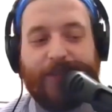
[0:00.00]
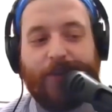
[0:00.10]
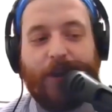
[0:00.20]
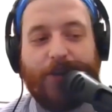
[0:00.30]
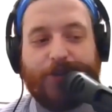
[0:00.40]
They're
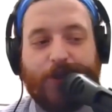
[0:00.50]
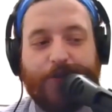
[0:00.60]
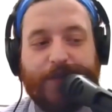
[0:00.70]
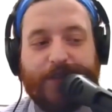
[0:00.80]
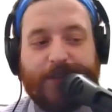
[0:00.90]
all
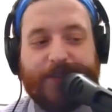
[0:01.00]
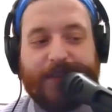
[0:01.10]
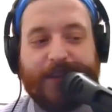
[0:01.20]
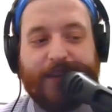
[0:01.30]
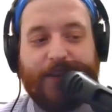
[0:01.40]
trophies, aren't
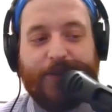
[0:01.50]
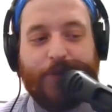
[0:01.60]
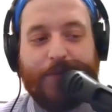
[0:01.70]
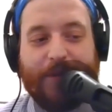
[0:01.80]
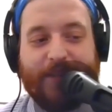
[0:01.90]
they? All the
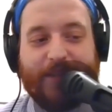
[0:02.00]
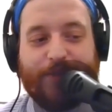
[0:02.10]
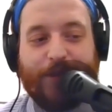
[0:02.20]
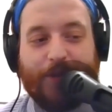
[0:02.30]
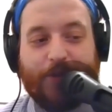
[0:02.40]
women in this
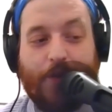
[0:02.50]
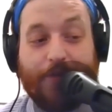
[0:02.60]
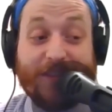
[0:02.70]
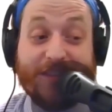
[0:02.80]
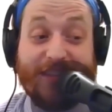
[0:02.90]
film are
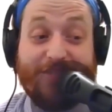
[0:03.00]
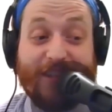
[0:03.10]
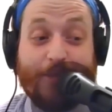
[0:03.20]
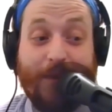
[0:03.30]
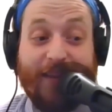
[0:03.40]
trophies because even
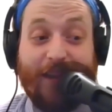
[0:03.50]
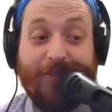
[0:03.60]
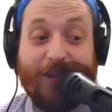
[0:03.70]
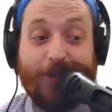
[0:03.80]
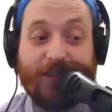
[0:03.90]
his main love
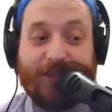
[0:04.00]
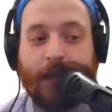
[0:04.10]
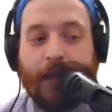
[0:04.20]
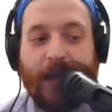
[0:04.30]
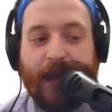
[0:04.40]
interest
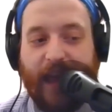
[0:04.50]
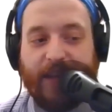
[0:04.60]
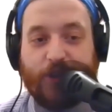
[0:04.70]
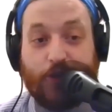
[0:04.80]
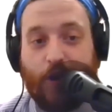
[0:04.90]

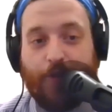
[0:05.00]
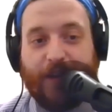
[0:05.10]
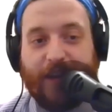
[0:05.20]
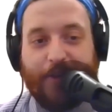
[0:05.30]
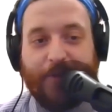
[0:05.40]
is a
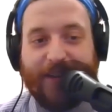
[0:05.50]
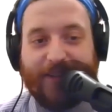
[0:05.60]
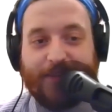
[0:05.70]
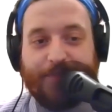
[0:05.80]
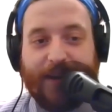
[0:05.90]
trophy he
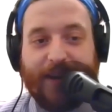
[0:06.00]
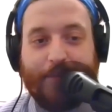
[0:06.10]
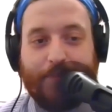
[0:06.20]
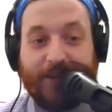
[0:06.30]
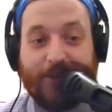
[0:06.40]
wins by
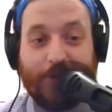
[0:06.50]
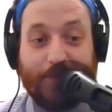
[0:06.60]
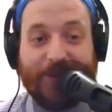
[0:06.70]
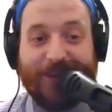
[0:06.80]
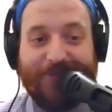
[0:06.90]
being
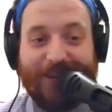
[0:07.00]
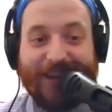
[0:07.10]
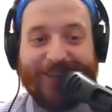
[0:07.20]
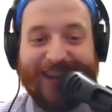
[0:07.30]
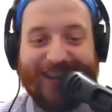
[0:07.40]
super good at
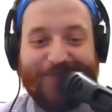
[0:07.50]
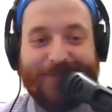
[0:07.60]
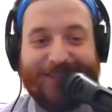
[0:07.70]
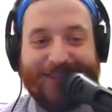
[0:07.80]
video games.